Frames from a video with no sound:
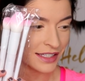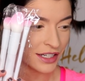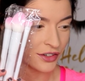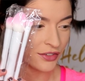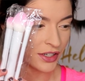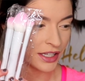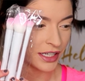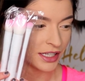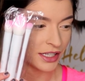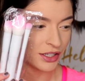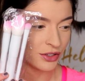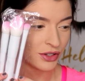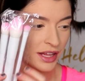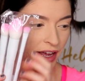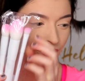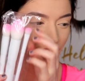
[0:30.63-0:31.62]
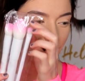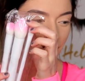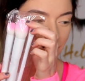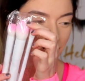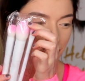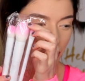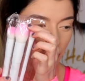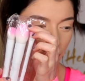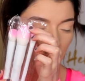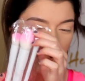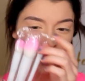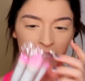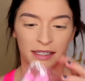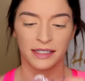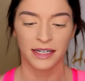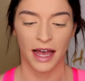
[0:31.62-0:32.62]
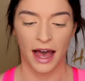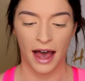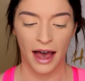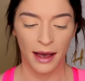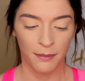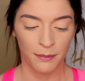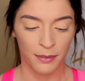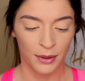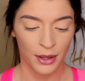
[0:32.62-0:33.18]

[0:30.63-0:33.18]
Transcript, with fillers: They're really cute. They have like a little pink top.